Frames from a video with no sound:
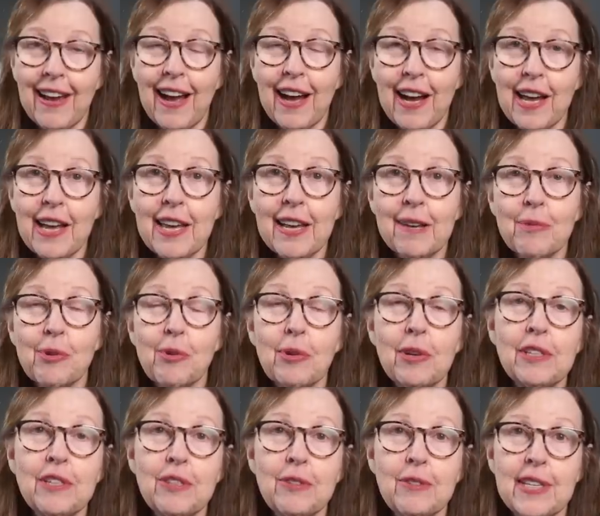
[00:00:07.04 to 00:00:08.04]
I am
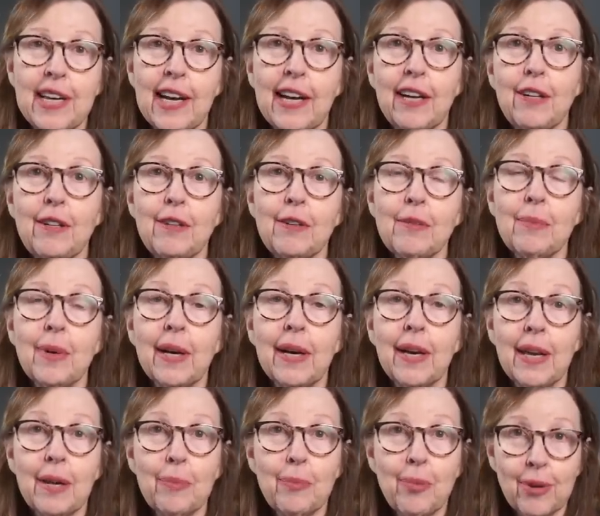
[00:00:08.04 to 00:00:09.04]
going to tell
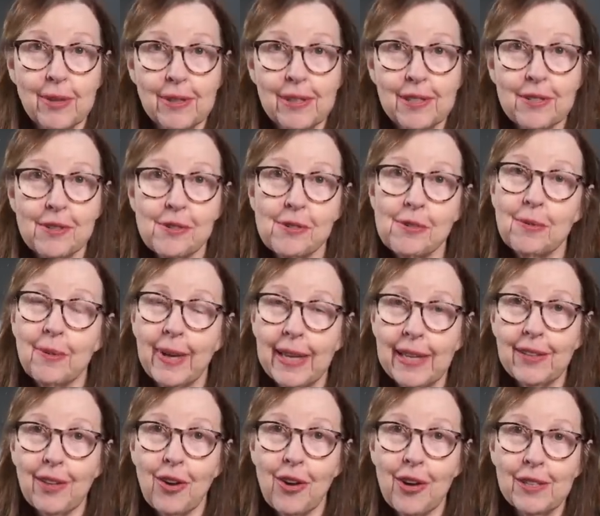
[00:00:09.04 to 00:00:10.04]
my personal
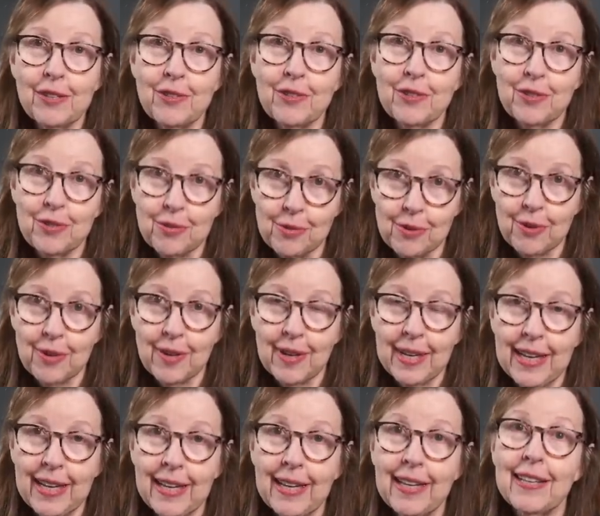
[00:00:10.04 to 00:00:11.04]
weight loss
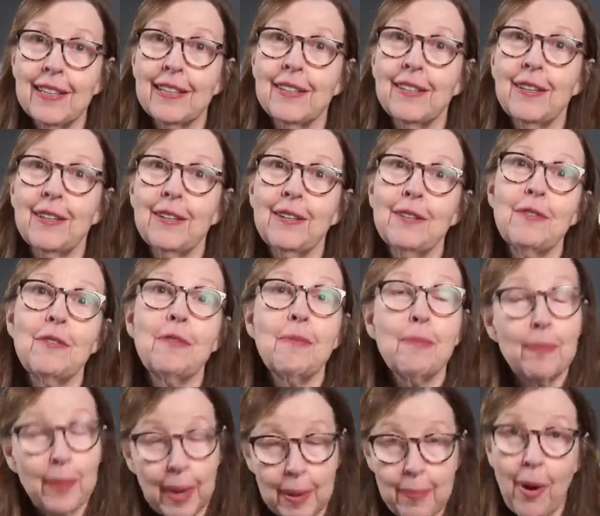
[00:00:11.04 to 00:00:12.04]
story
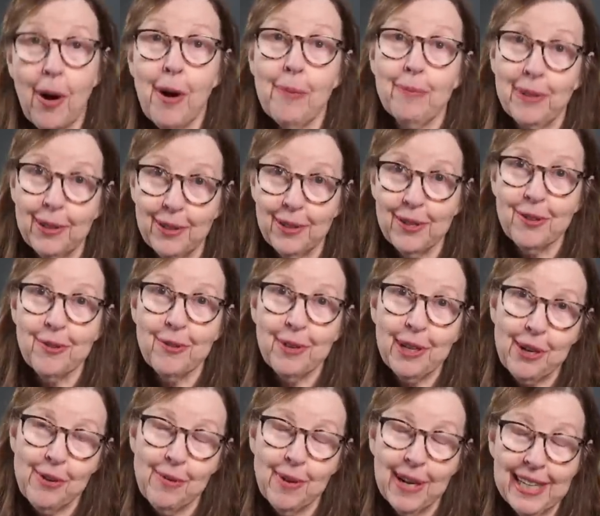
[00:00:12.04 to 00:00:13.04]
by popular
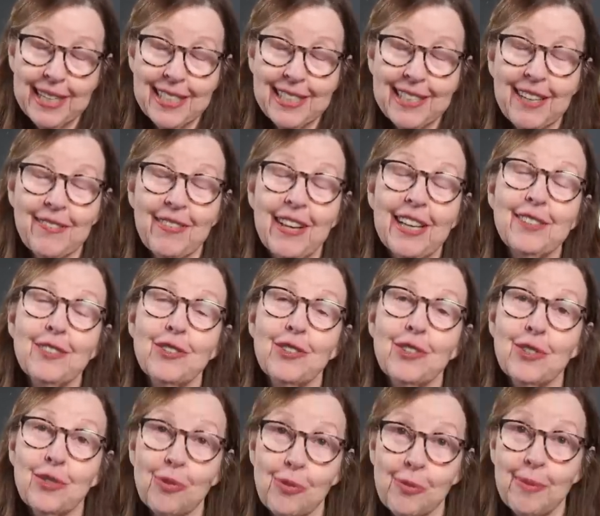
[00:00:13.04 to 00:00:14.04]
request. I've had
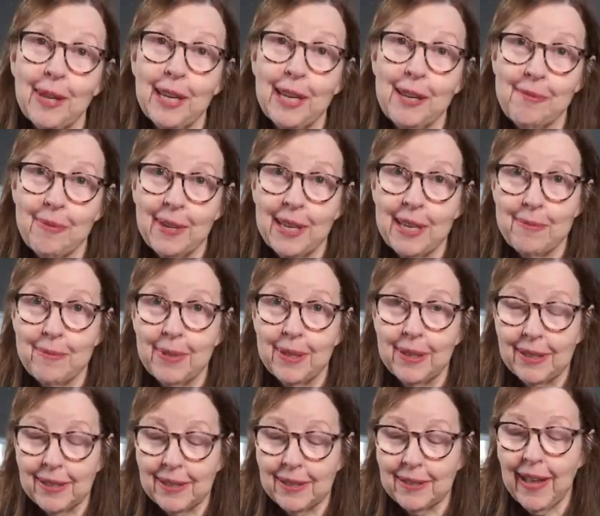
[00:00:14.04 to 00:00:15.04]
so many
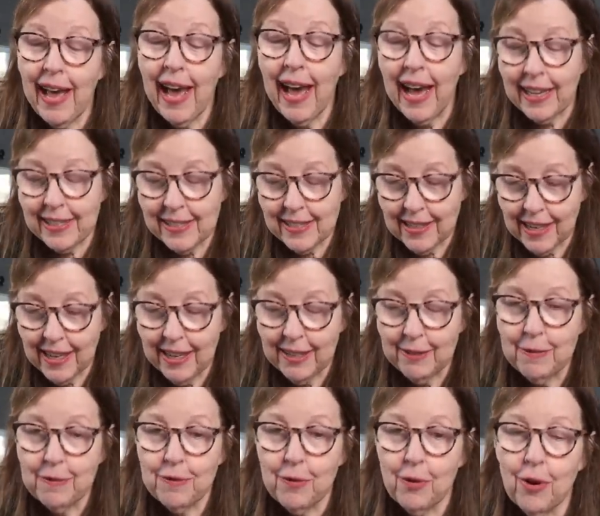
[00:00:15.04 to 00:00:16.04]
people
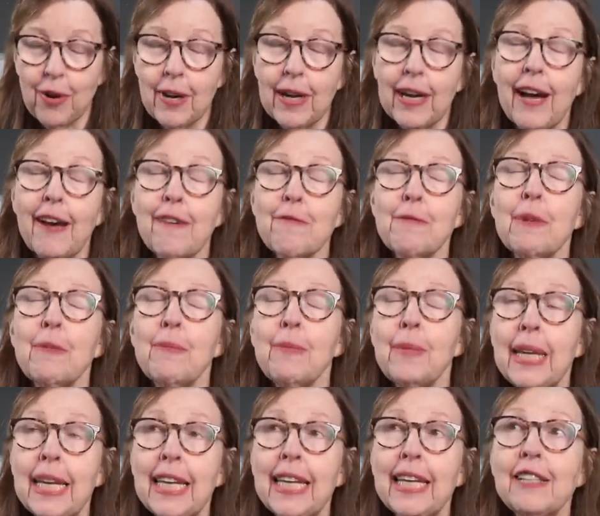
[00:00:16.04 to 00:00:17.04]
asking for it. I've been
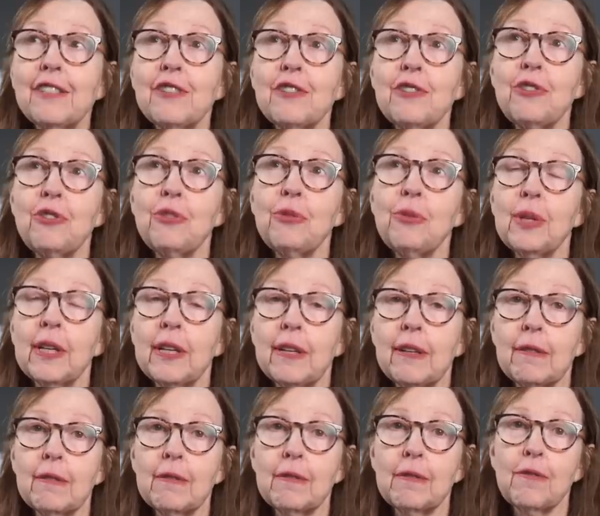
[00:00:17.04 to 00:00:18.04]
meaning to do
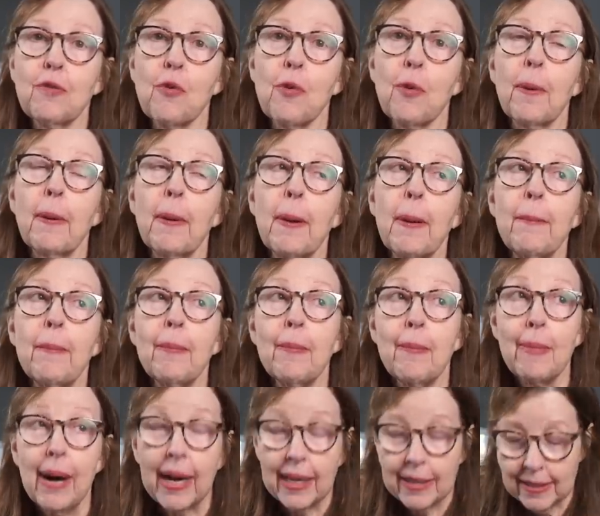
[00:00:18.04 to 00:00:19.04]
it for
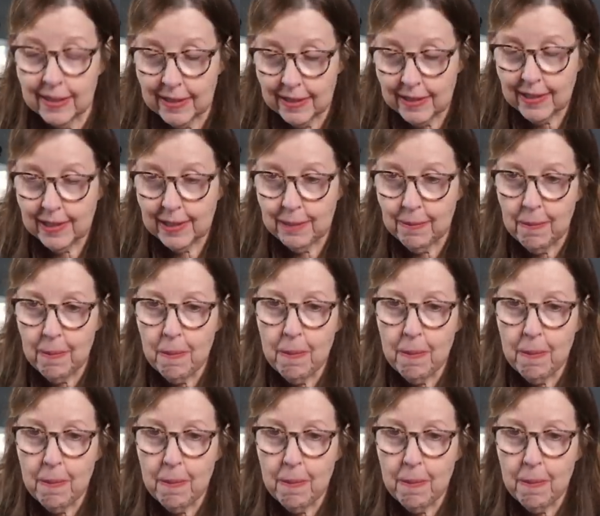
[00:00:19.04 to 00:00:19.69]
months.